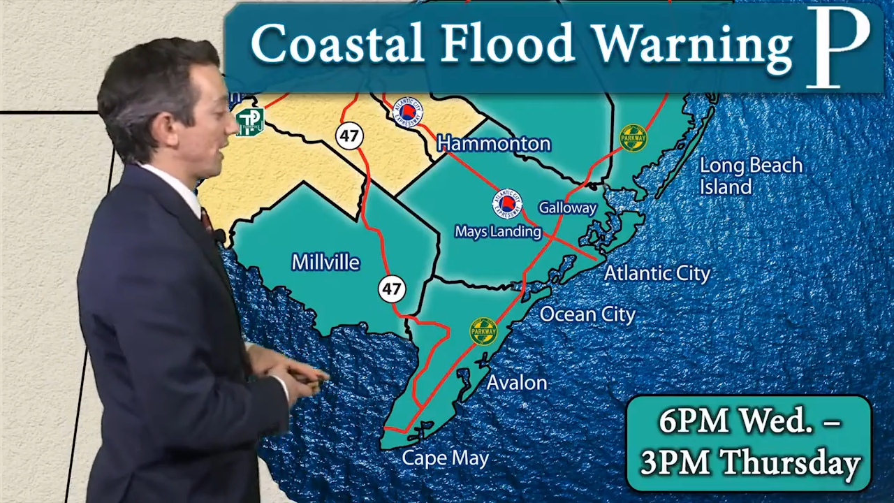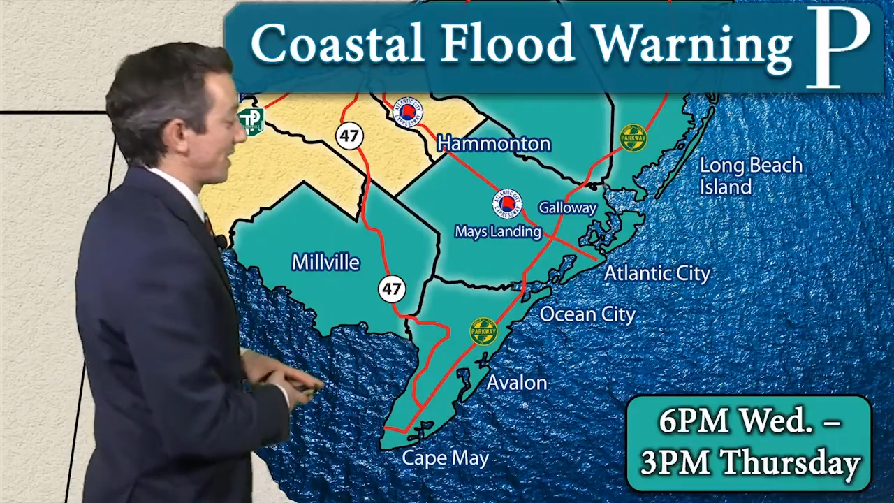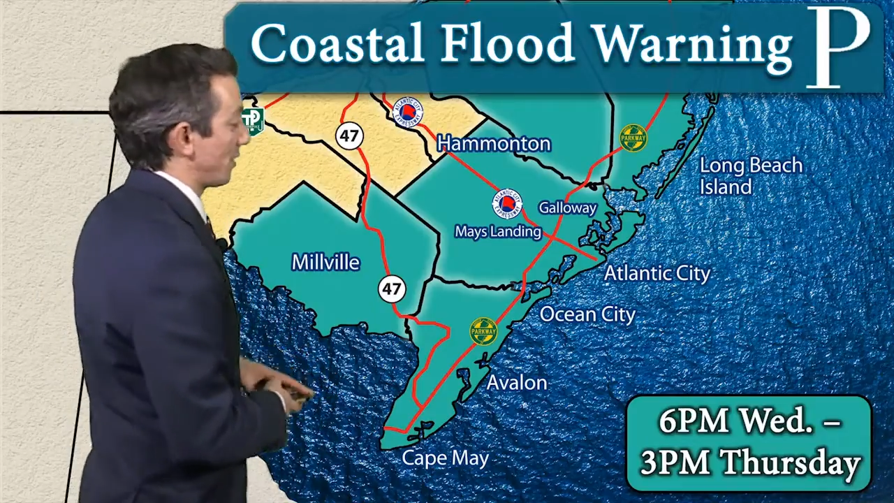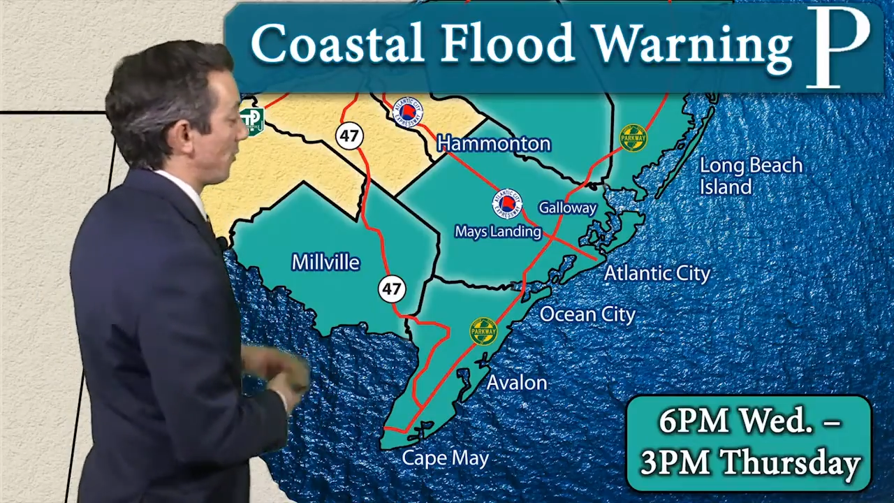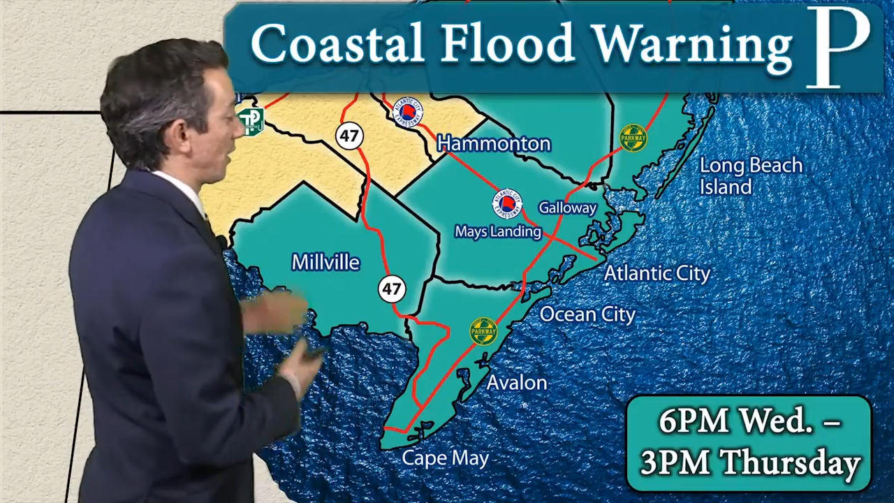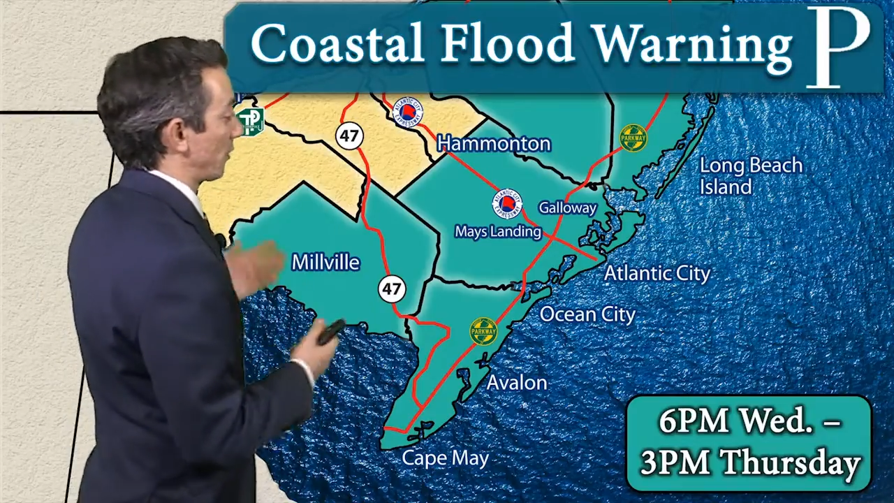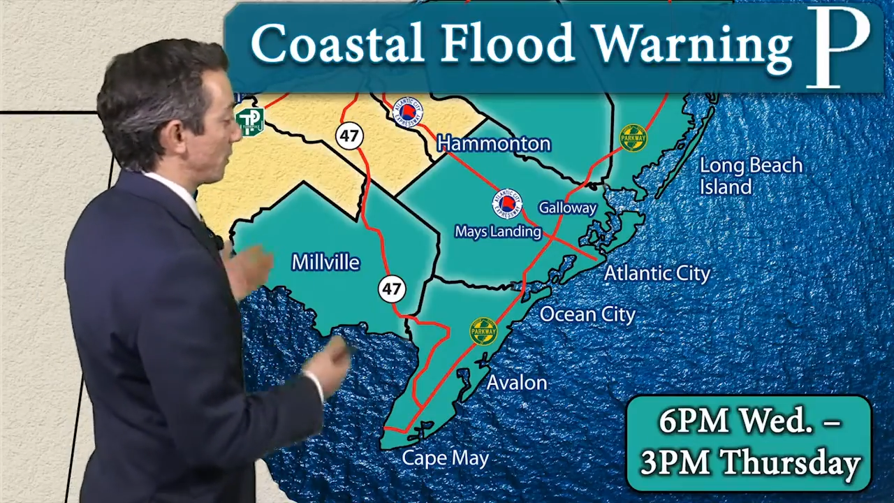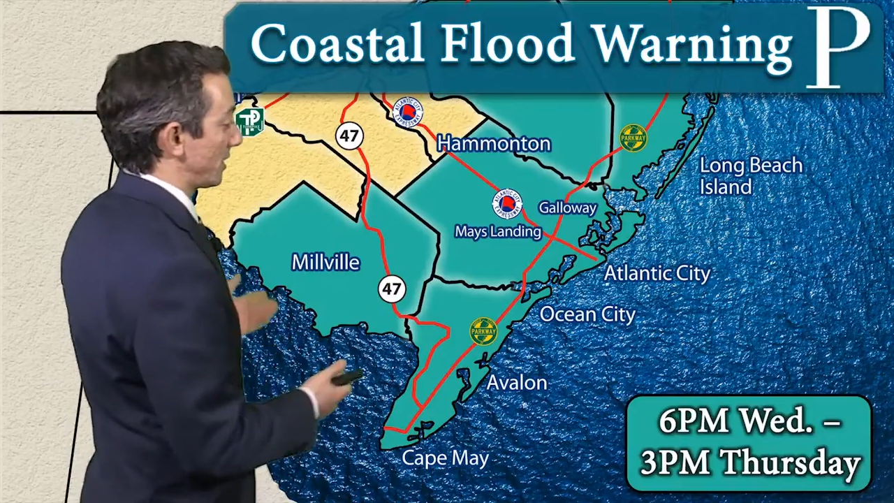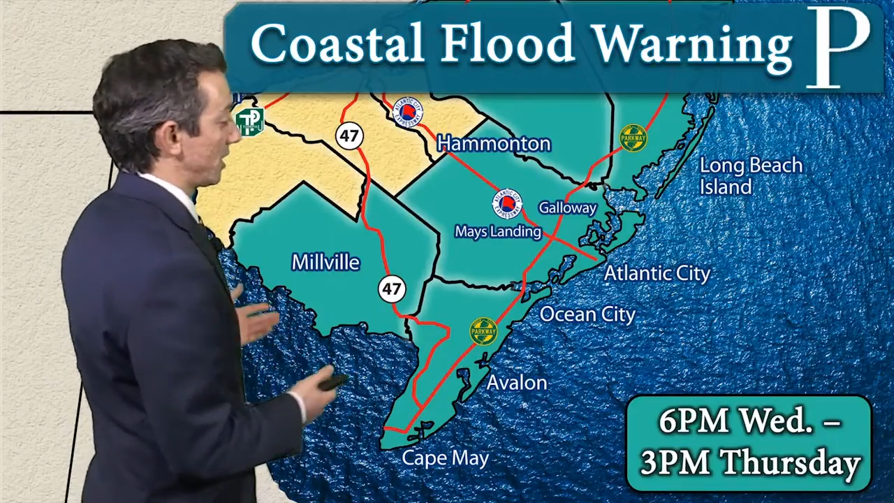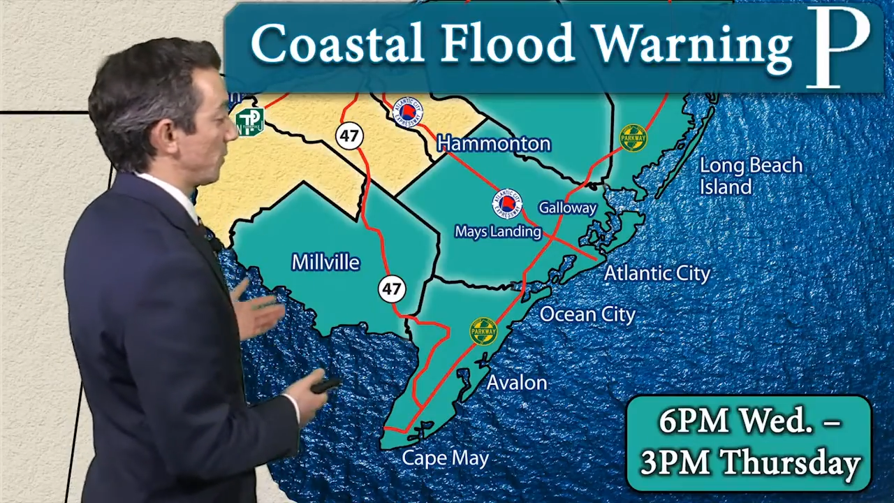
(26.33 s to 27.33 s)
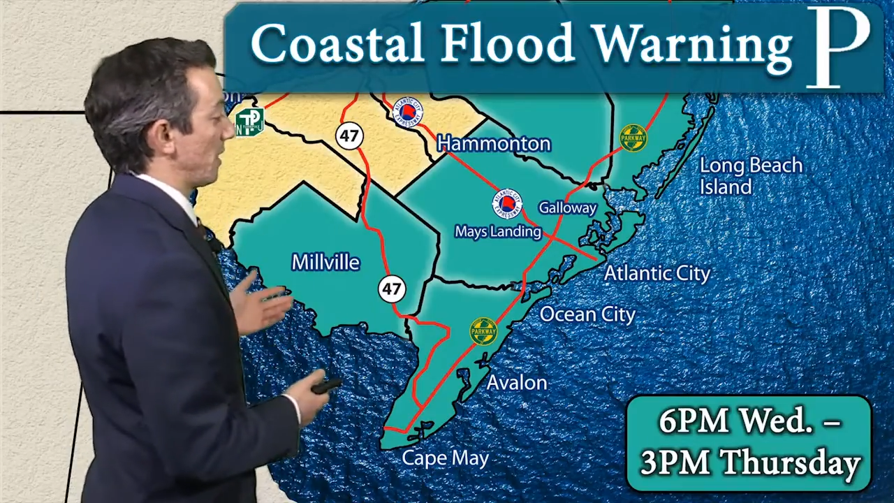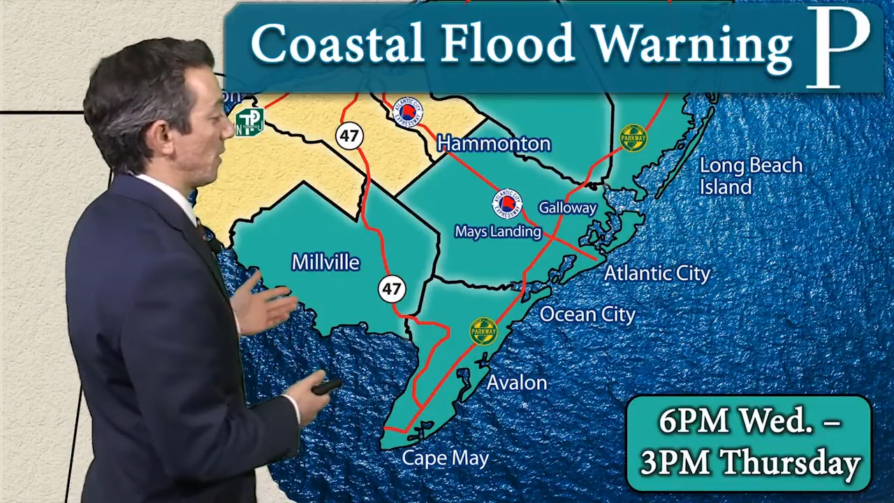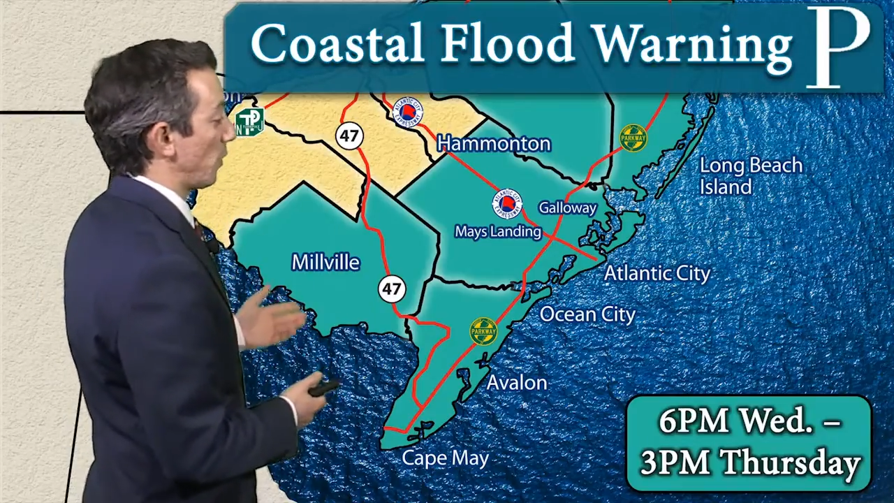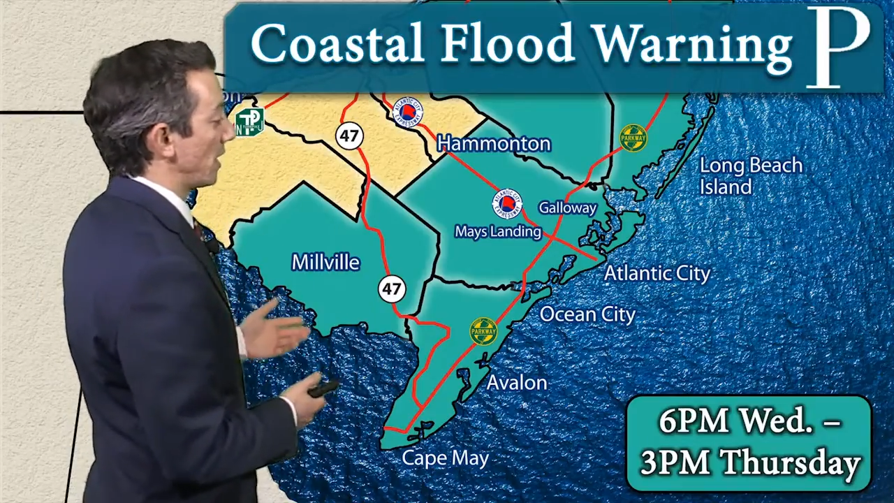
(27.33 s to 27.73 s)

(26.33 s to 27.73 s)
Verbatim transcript: that's in effect from 6 p.m.